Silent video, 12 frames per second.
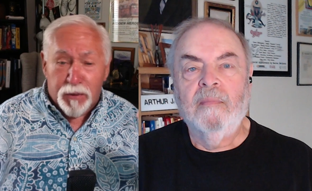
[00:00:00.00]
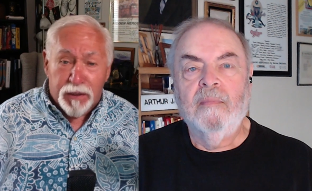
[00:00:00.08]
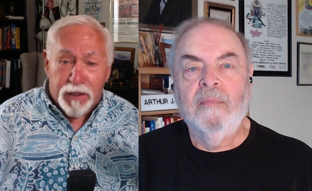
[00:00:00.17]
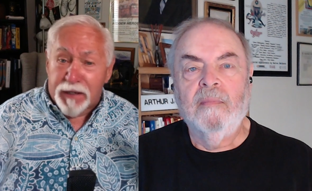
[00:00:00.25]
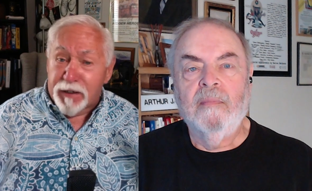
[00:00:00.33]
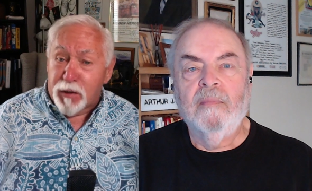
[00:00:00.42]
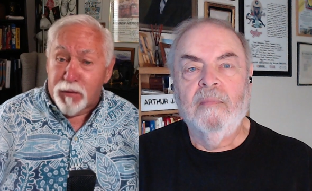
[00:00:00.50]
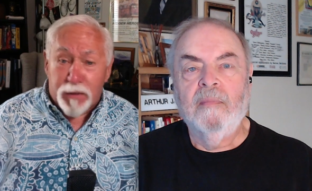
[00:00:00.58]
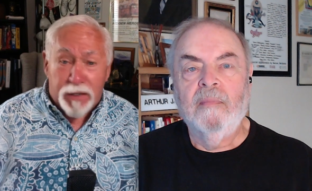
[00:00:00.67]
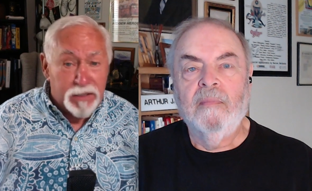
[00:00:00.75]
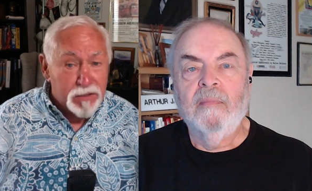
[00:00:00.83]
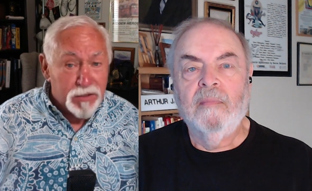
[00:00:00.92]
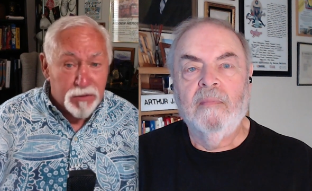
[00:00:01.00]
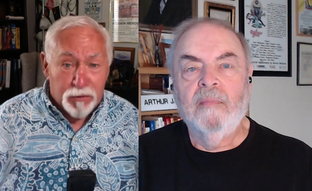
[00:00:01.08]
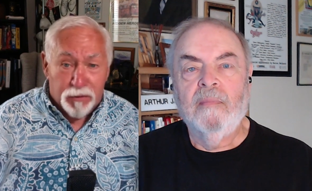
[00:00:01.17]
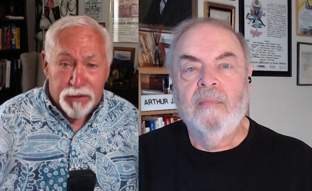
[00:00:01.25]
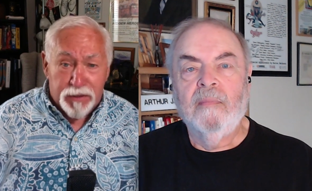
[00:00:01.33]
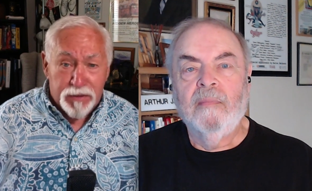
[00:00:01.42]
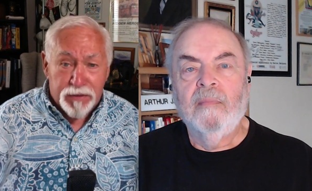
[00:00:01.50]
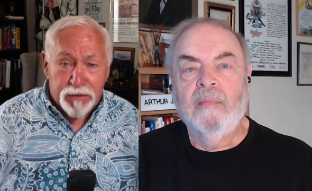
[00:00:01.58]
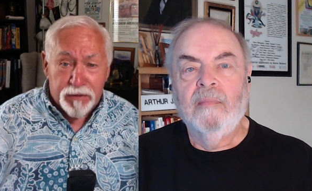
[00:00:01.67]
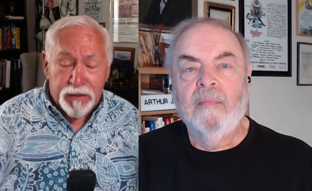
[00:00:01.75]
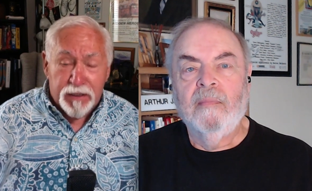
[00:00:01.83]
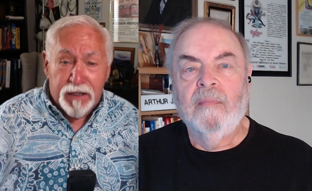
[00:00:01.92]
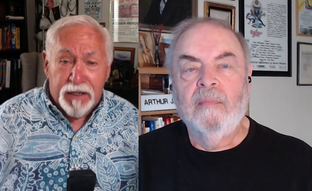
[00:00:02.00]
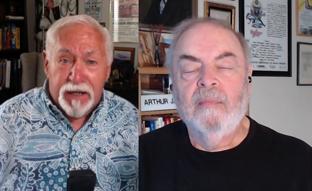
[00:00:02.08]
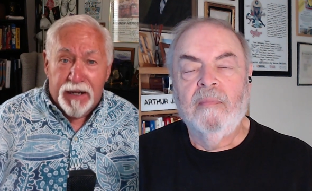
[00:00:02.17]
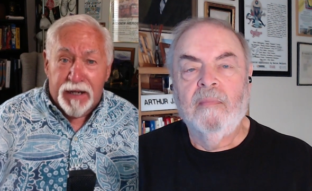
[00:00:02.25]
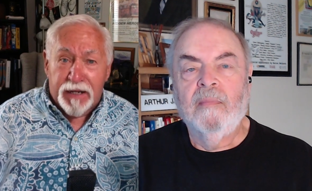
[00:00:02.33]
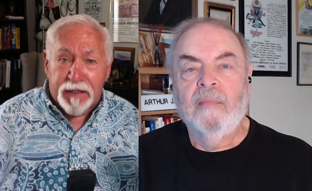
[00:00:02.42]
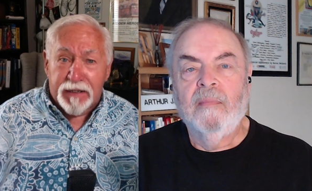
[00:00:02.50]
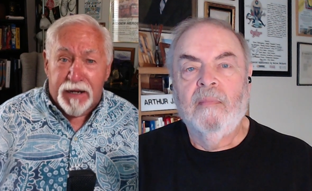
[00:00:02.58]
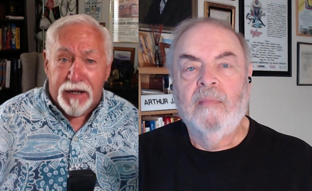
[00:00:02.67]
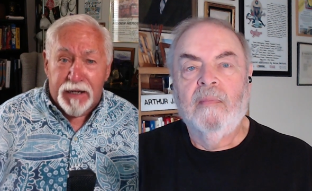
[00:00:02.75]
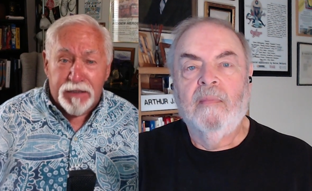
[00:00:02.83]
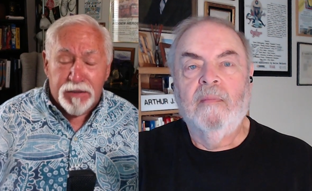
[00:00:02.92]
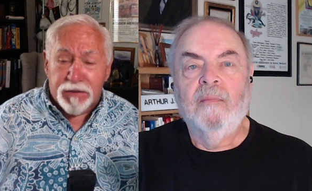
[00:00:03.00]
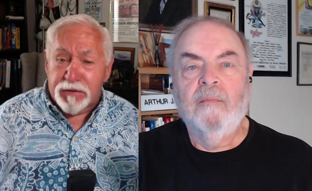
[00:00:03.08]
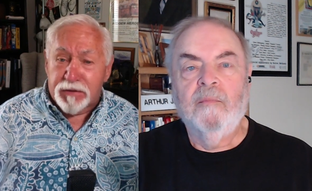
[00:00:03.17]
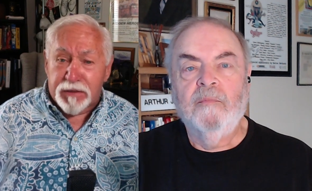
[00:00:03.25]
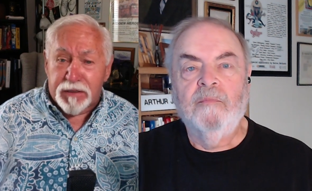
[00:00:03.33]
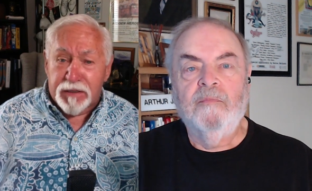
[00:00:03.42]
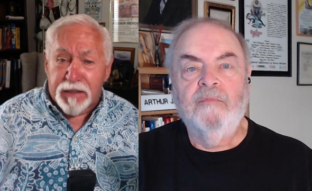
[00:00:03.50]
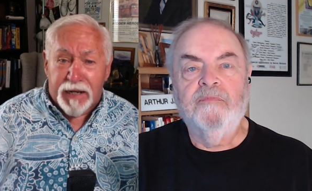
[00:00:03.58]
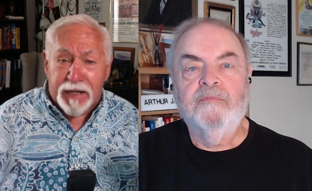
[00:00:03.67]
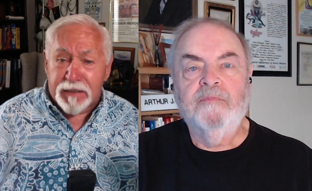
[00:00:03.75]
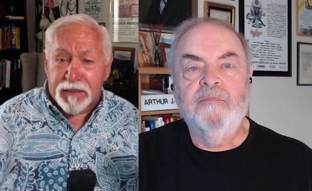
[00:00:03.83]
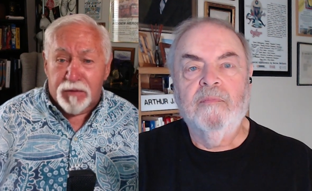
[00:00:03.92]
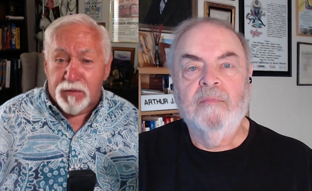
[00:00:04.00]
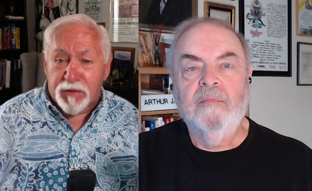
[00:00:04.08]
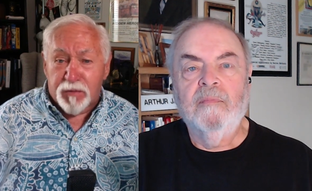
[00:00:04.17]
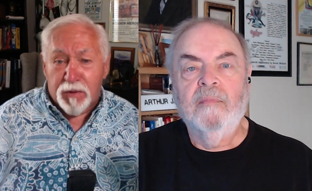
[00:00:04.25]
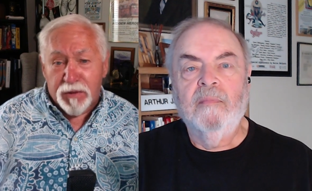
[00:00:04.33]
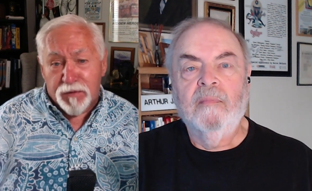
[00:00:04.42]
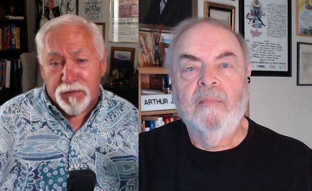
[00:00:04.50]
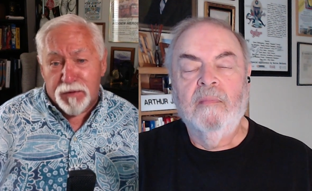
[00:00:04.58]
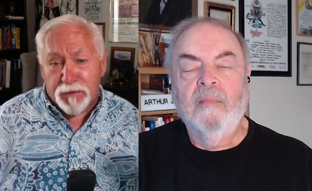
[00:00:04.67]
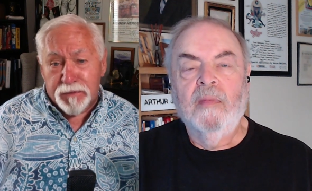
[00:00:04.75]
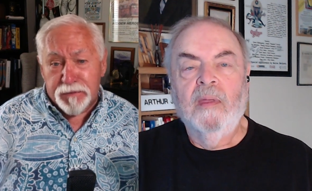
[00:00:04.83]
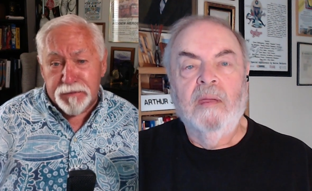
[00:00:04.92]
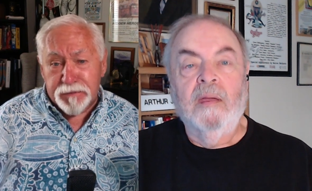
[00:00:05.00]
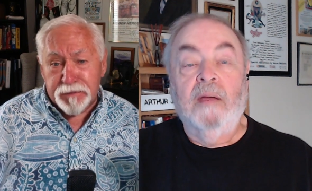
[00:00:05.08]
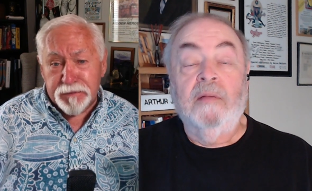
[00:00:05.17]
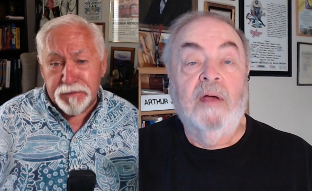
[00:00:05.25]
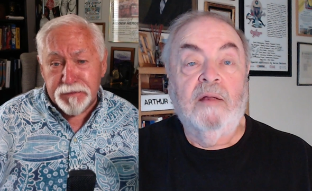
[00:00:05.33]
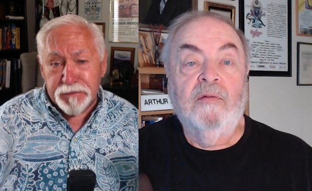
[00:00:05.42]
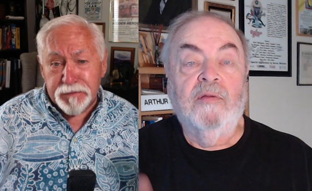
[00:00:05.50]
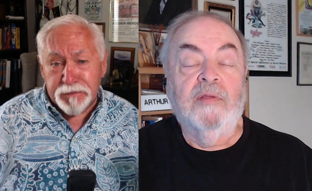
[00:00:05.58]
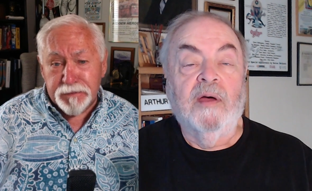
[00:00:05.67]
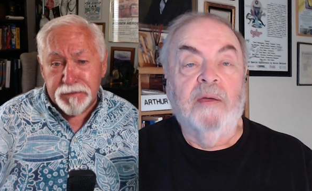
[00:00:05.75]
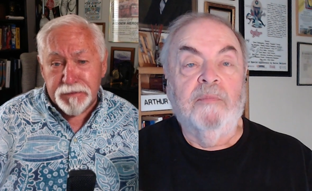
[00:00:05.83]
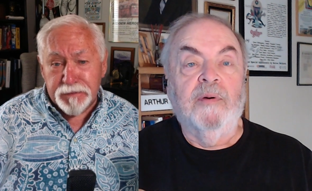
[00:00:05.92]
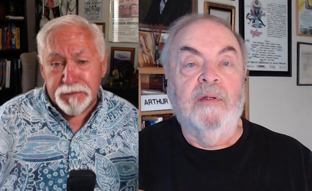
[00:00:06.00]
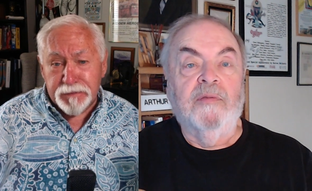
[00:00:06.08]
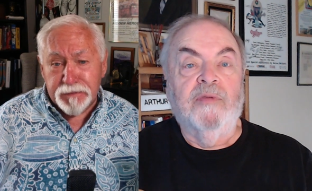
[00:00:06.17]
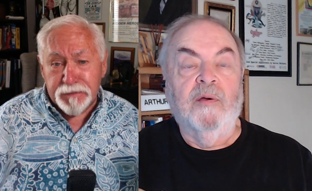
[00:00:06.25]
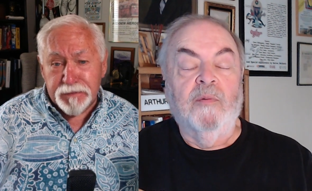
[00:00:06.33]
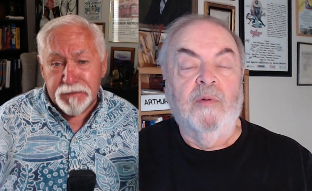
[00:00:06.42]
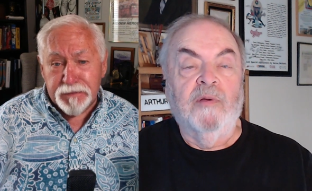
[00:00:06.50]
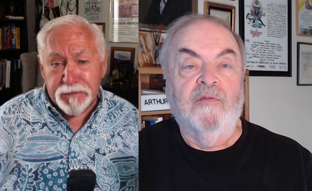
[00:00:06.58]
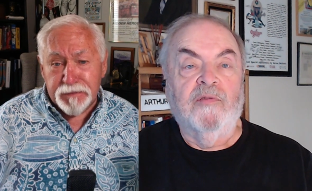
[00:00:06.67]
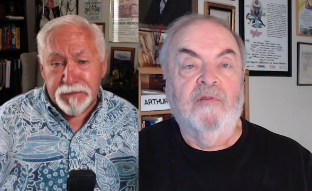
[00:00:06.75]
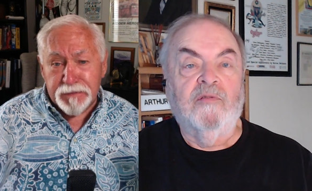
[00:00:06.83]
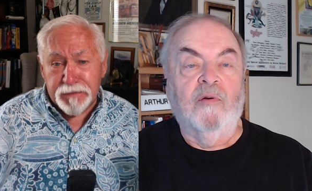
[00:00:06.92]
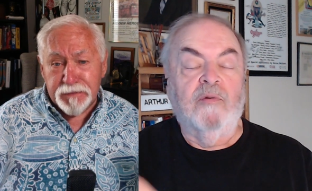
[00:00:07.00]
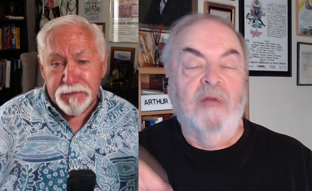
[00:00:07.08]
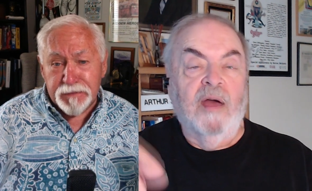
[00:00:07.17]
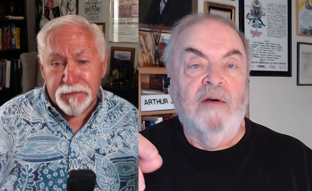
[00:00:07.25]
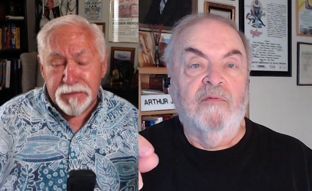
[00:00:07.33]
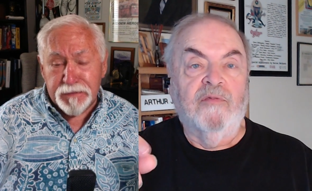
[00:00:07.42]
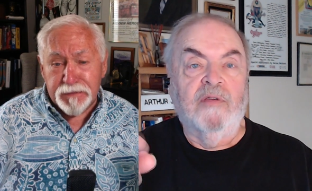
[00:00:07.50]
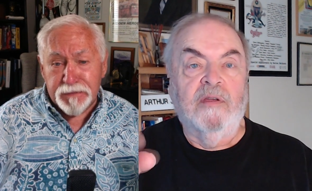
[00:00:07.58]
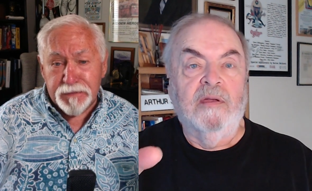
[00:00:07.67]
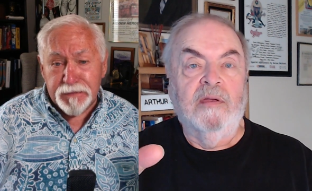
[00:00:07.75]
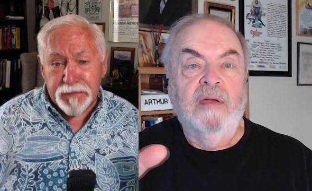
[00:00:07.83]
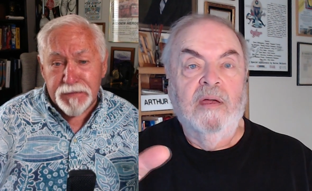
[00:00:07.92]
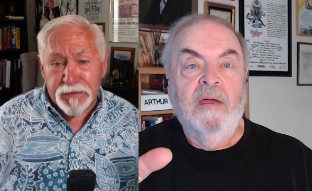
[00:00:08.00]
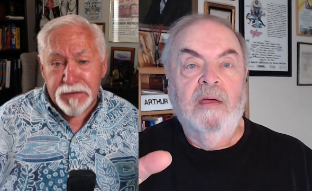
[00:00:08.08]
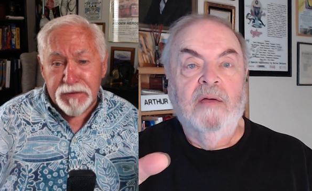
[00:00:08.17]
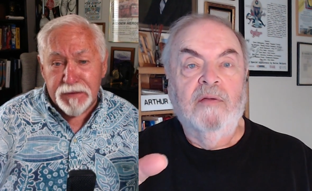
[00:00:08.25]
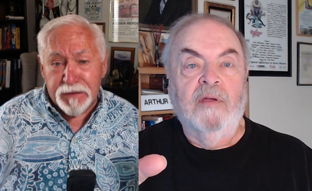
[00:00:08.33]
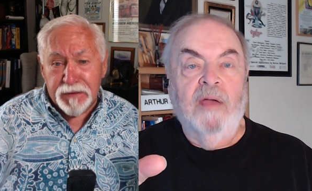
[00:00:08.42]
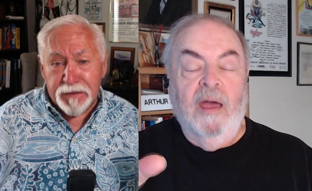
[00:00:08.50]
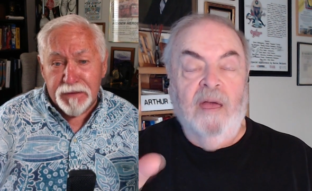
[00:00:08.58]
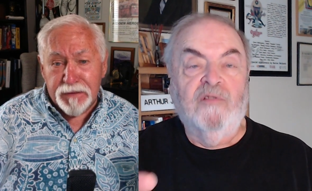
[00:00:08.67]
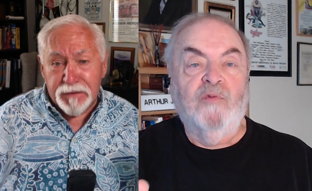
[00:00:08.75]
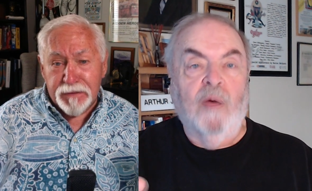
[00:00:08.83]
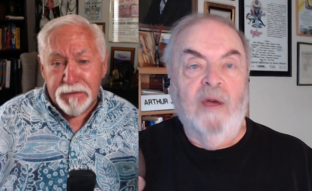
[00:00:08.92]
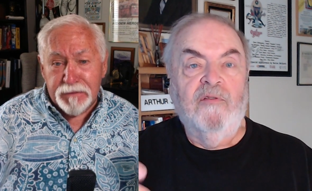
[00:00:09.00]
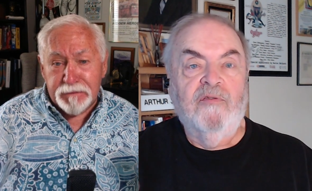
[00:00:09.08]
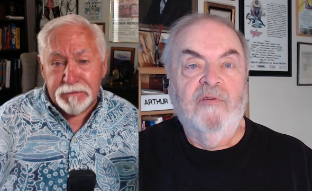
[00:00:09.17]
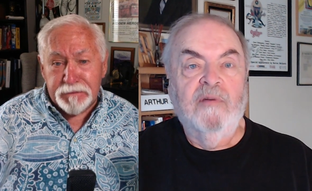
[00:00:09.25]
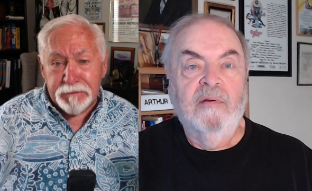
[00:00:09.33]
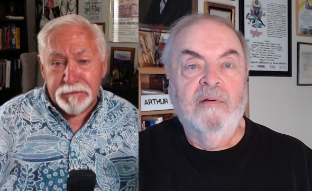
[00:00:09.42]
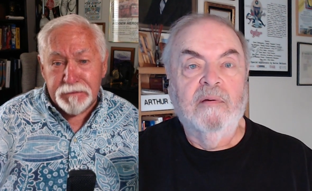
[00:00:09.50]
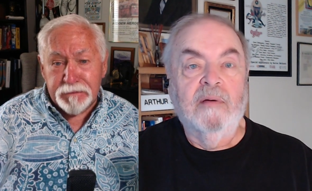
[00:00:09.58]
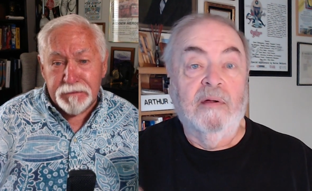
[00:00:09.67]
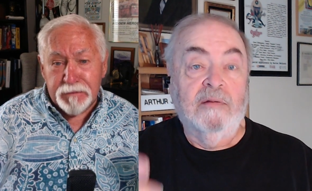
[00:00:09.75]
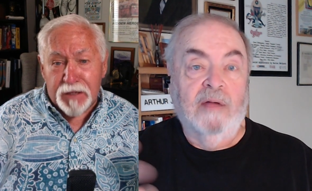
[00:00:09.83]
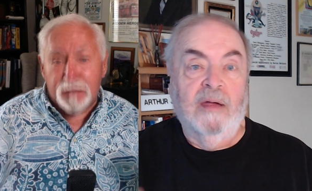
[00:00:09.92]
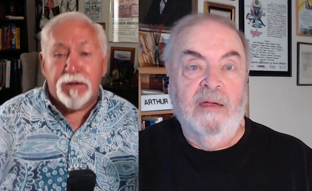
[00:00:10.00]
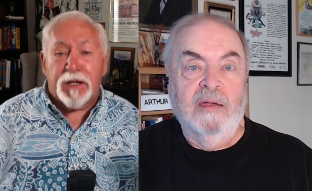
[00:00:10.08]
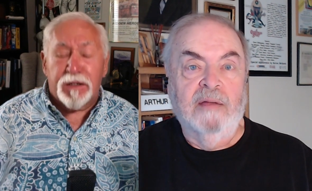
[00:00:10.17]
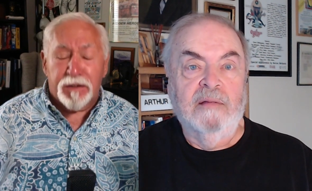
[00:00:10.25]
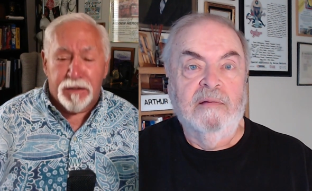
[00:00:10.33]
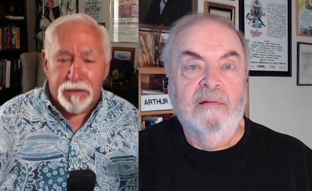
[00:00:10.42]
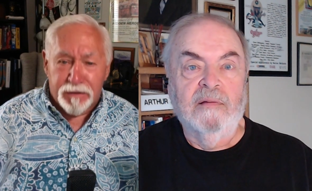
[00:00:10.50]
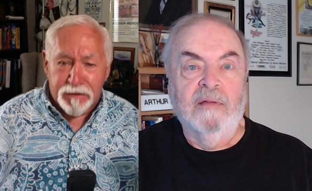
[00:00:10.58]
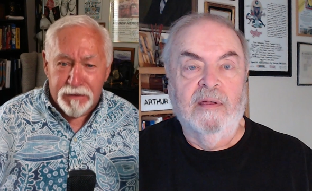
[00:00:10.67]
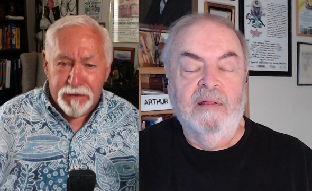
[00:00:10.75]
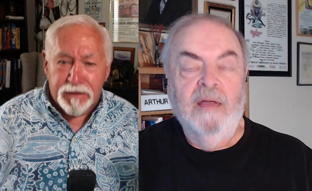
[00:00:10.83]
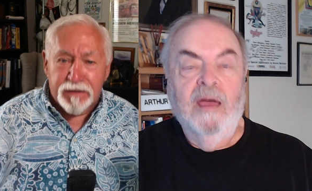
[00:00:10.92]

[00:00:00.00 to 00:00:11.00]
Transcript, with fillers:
Speaker 1: to a lot of great stories. And I just thought the acting was wonderful.
Speaker 2: Yeah, not only that, but there was, so you have the the ex-wife, uh, Diane Lane.